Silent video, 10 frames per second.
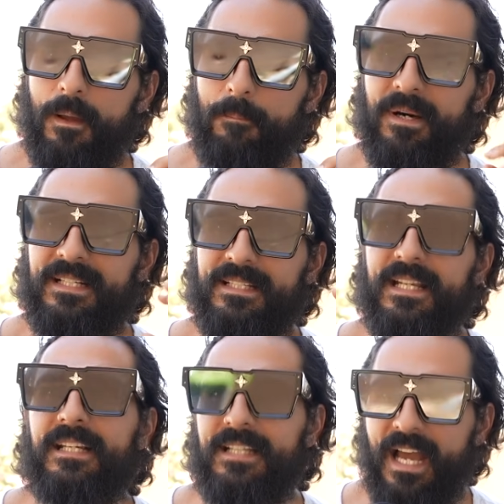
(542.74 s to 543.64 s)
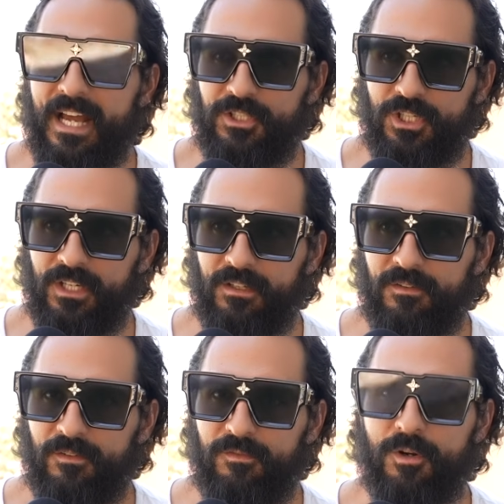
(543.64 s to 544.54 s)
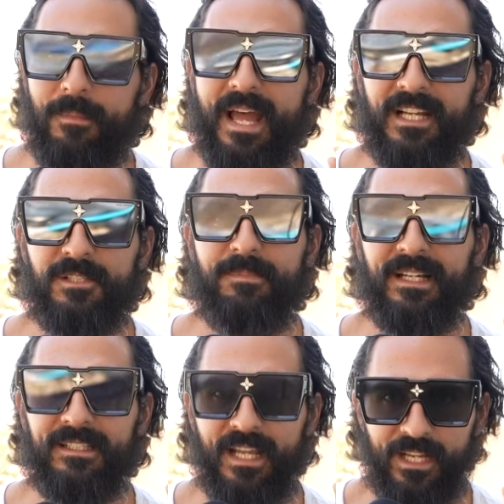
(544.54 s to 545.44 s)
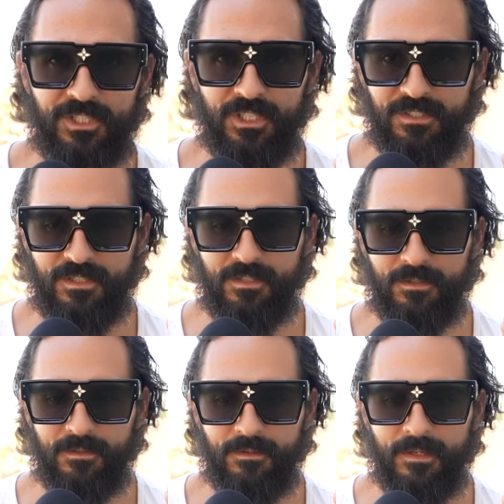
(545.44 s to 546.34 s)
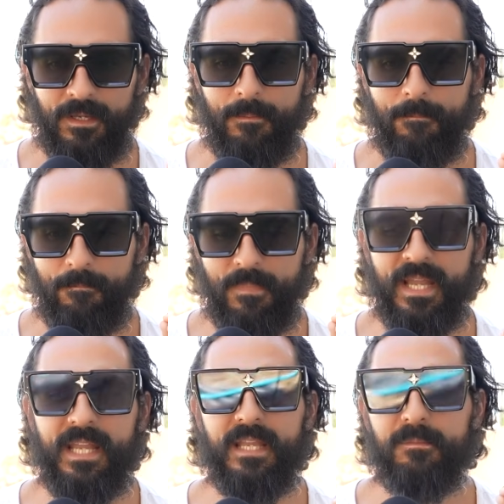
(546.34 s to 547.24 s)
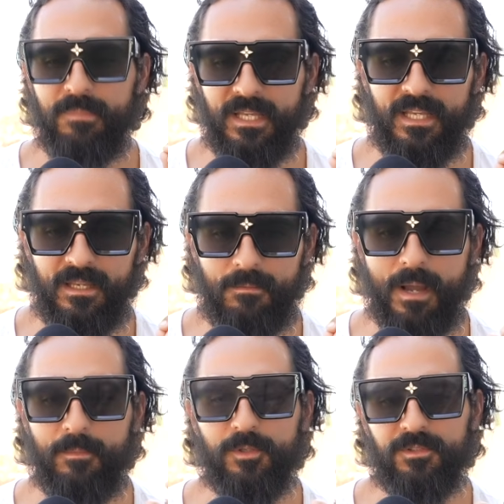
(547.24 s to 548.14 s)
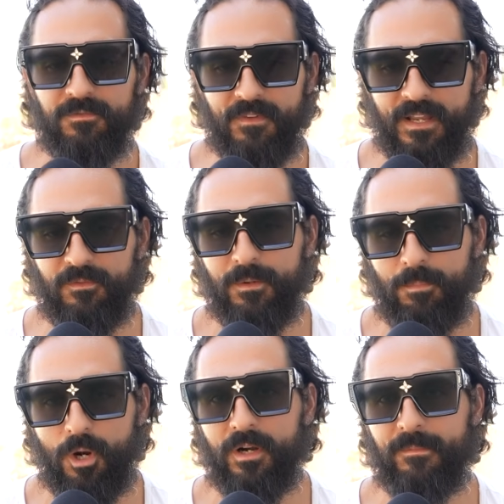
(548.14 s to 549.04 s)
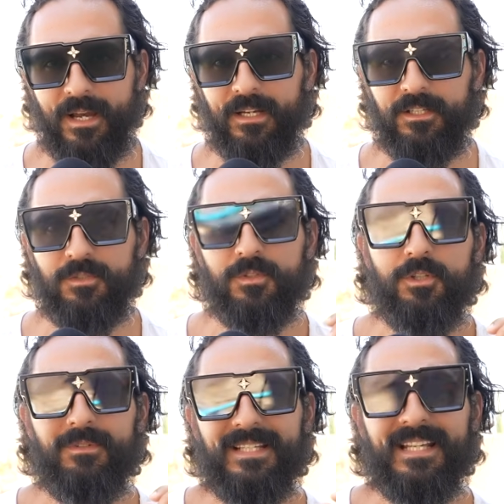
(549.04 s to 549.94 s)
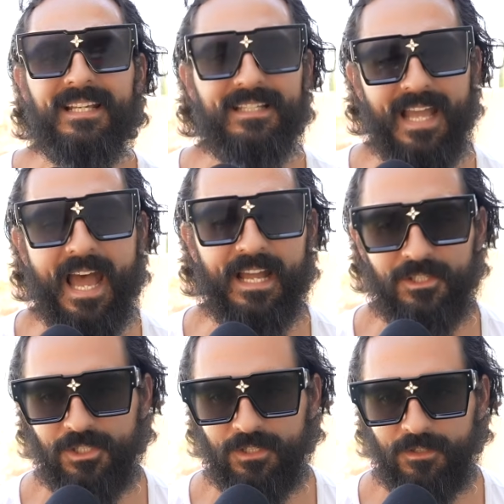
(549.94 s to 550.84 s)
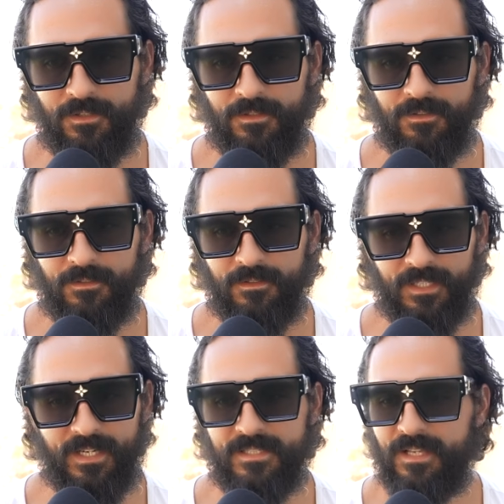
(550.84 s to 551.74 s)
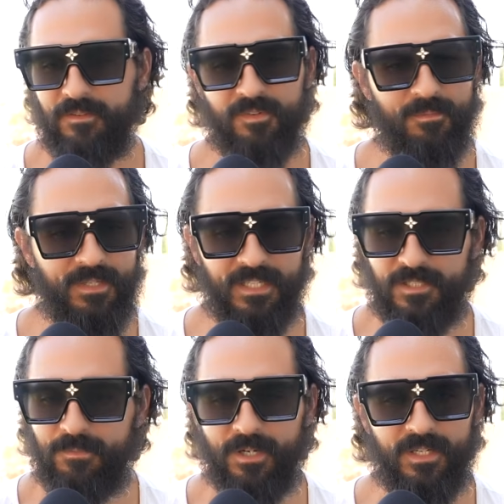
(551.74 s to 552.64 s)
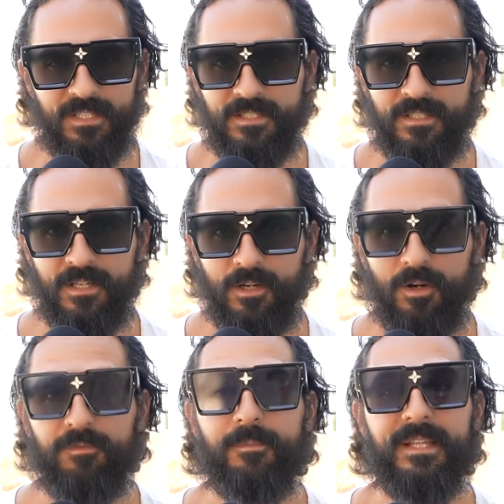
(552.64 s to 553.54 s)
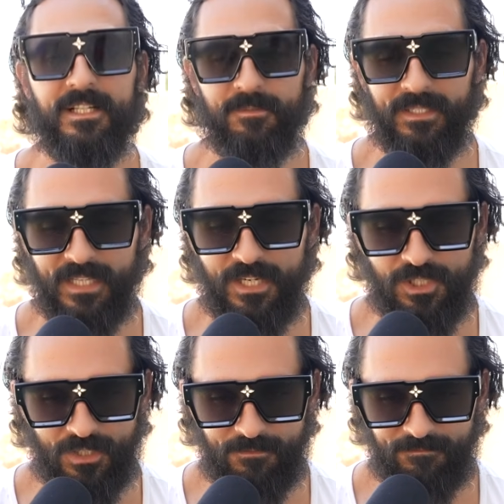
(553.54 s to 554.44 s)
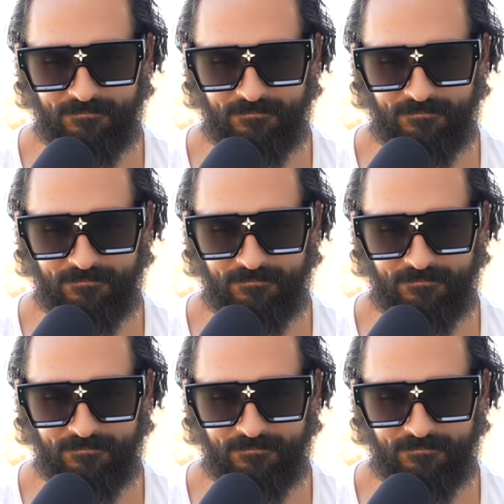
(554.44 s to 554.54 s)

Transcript: But detaching from expectations may be my most favorite part about it, because when you detach, like I said, from an experience or from the expectation,